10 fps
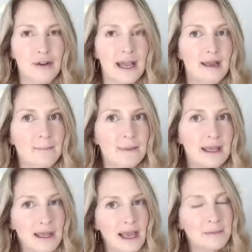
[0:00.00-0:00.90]
Like
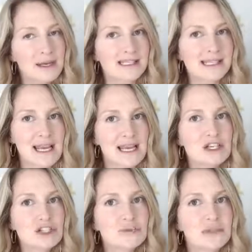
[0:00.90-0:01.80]
being able to
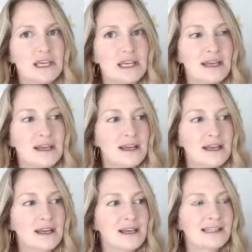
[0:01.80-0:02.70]
tangibly
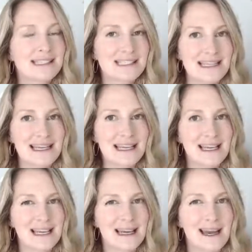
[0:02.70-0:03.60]

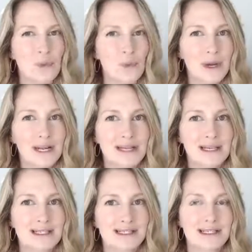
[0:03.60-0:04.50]
see and
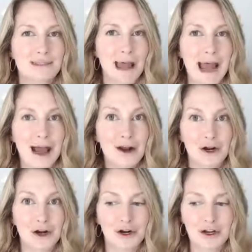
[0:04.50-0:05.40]
witness this
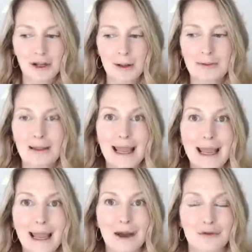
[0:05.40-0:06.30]
pattern
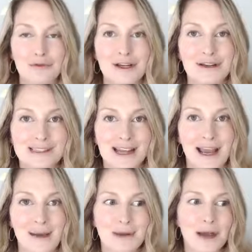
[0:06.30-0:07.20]
playing out in real
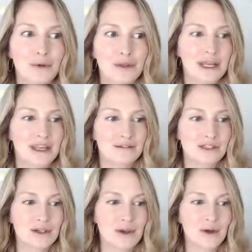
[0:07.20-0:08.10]
time not only
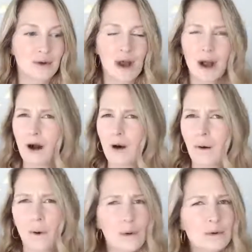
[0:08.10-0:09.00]
gives you a
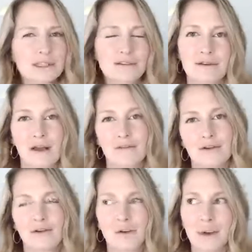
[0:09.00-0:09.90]
whole different level
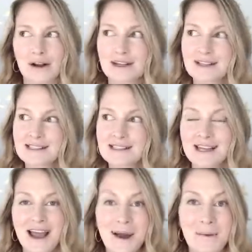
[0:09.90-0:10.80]
of awareness,
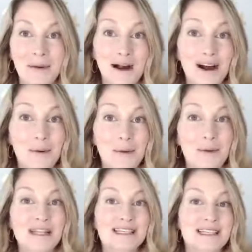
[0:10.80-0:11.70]
but when
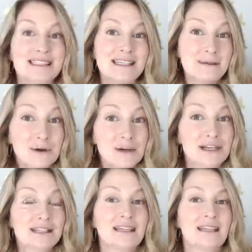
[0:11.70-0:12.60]
we dig deeper
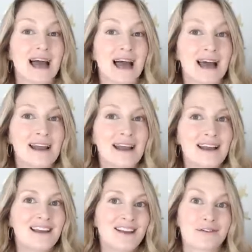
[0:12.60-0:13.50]
into that,
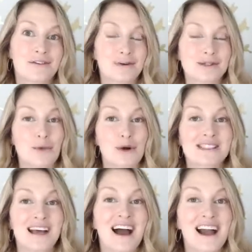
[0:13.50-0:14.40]
if there was more
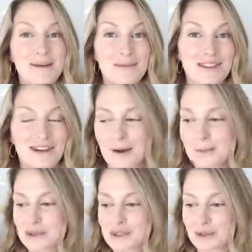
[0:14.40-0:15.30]
time in the
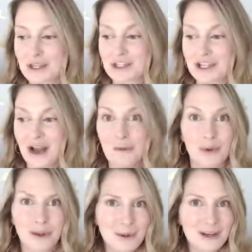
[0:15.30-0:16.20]
couples workshop,
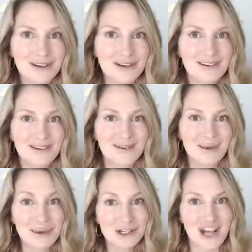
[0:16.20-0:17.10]
we would
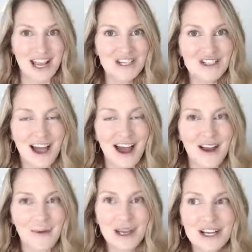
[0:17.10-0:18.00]
change
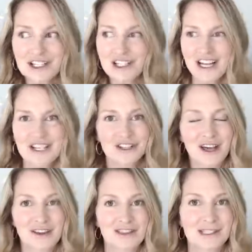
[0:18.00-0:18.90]
that. We could change
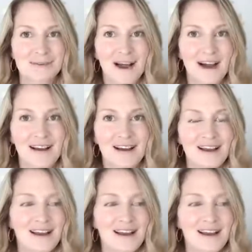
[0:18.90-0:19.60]
that on the spot.